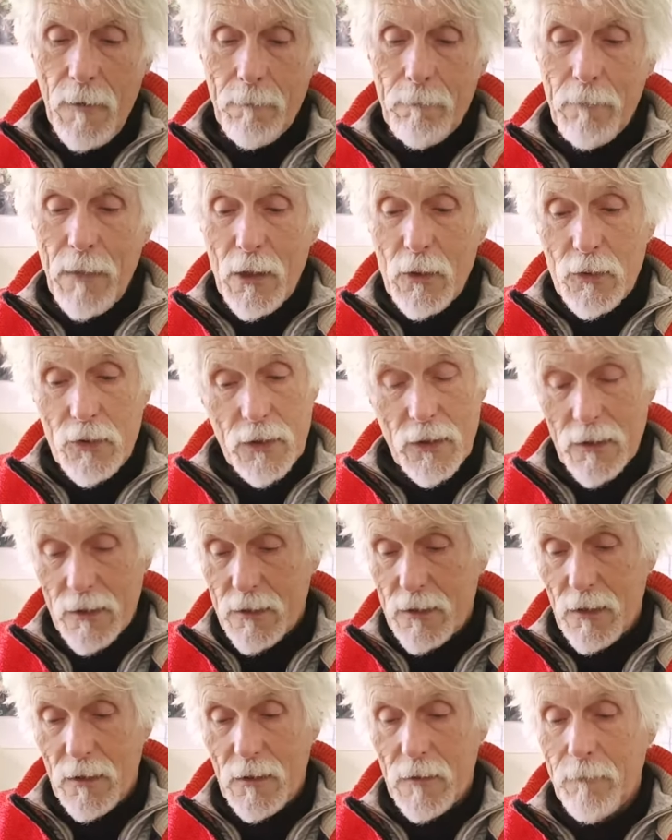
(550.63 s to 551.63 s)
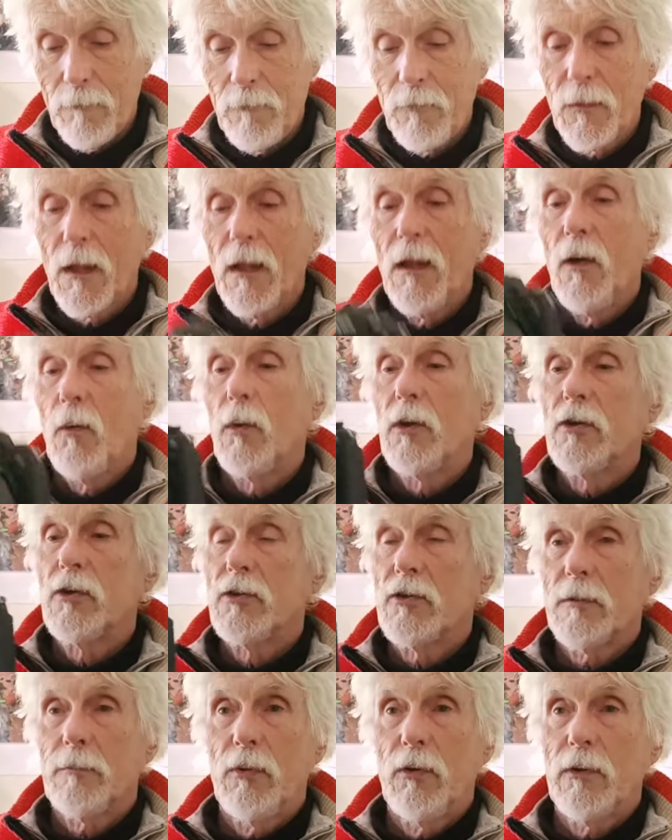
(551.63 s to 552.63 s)
Most of the time when you
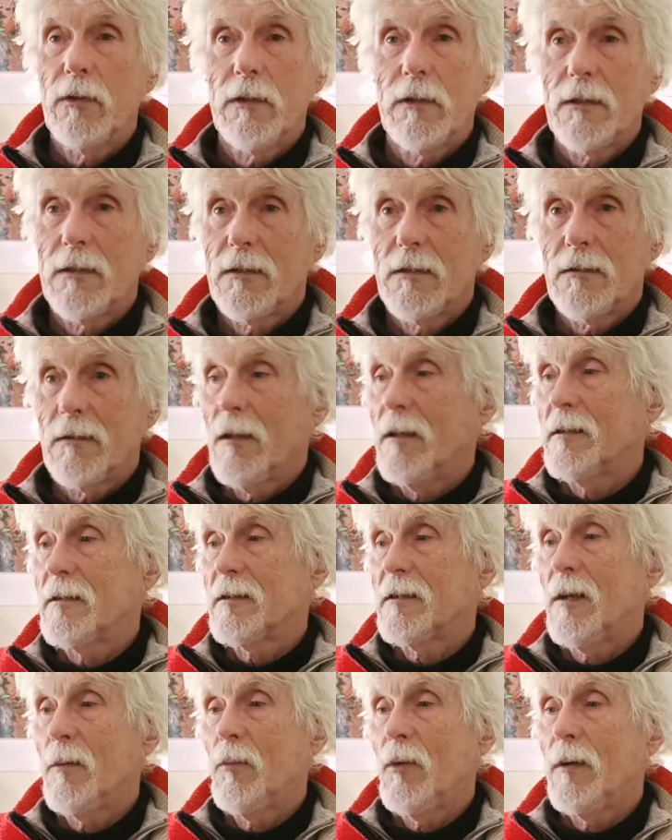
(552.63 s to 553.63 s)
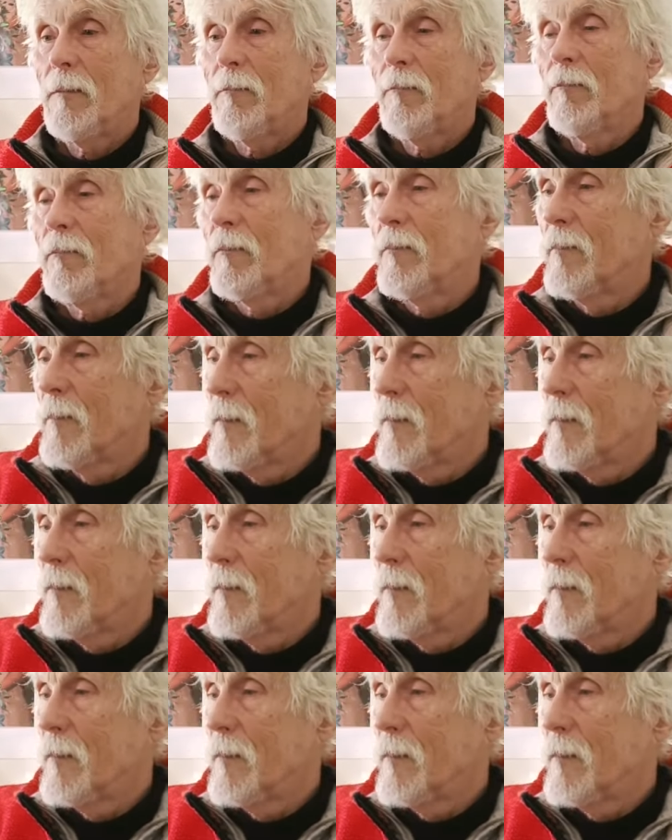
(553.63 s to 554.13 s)
just point this at someone,